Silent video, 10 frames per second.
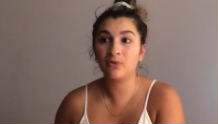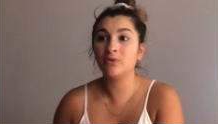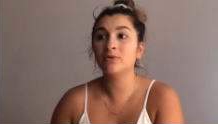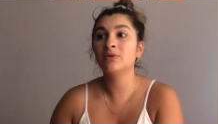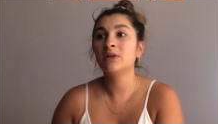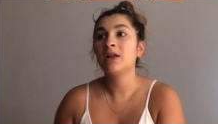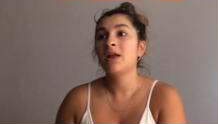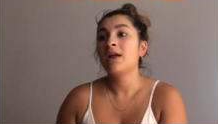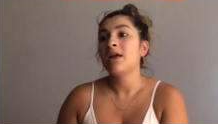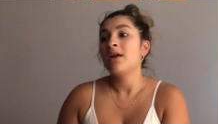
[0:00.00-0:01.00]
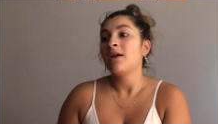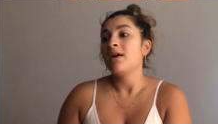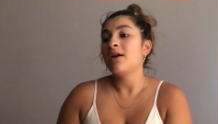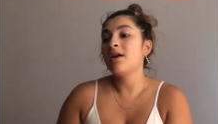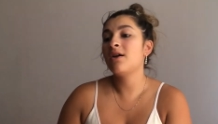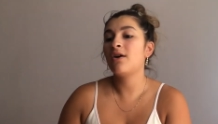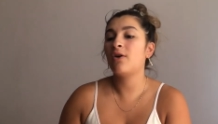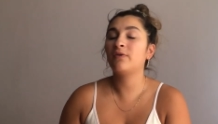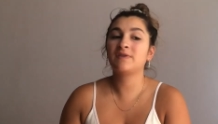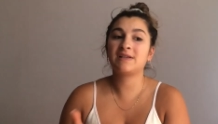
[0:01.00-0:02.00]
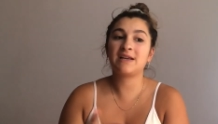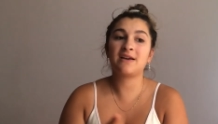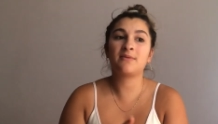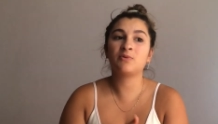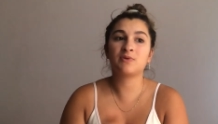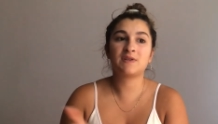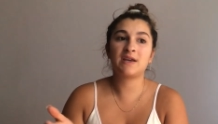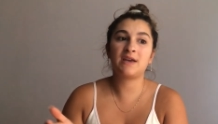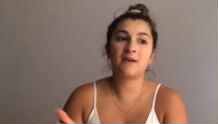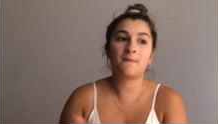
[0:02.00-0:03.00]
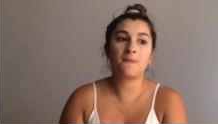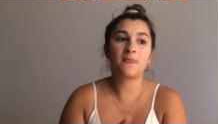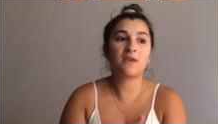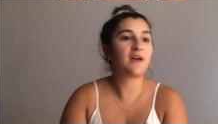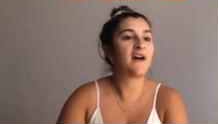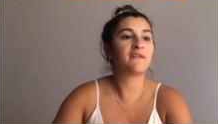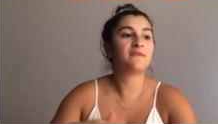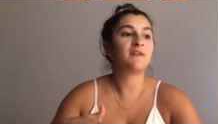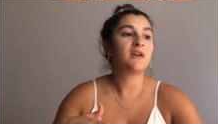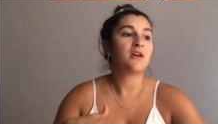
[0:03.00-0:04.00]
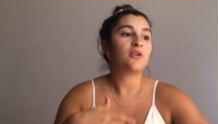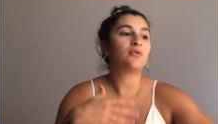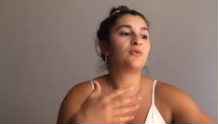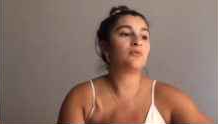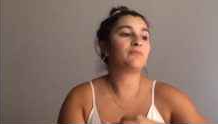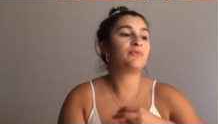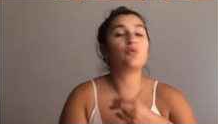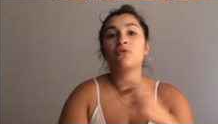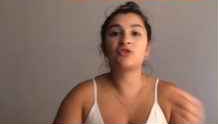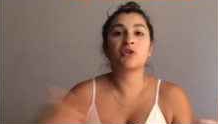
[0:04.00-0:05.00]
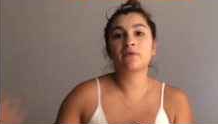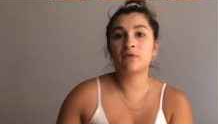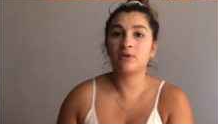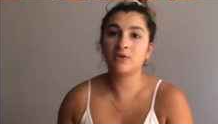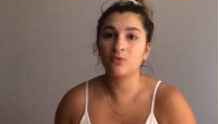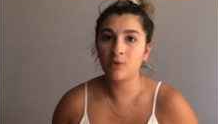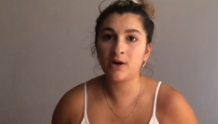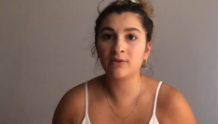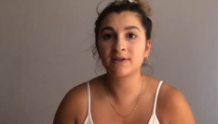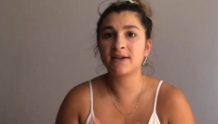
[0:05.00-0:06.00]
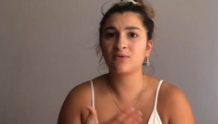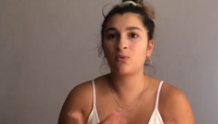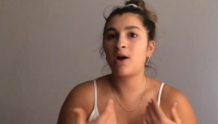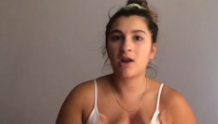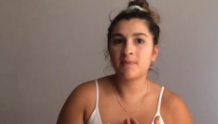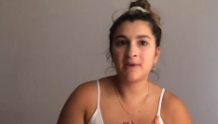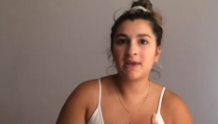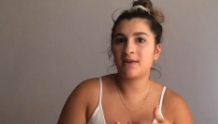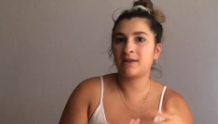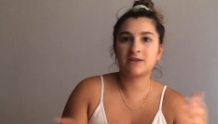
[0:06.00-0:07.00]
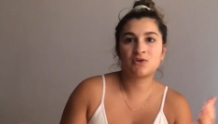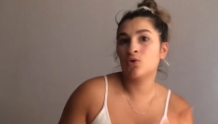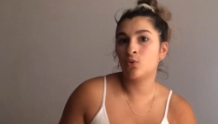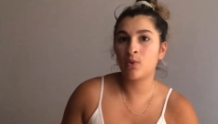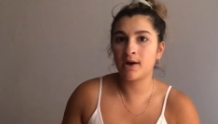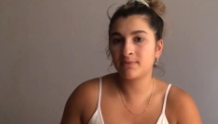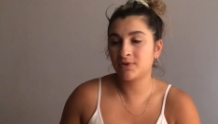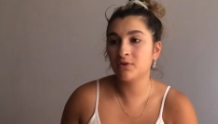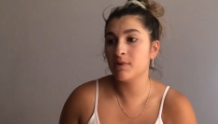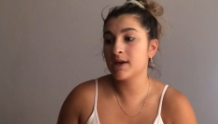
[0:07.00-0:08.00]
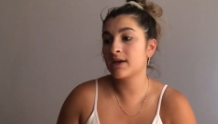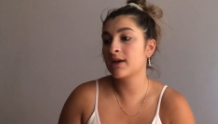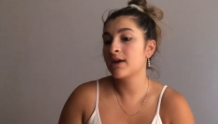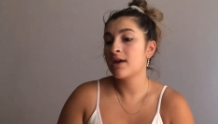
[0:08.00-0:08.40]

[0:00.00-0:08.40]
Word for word: full. Obviously, I'm not saying have all the junk food in the world, and while I'm here, that's not what I'm doing.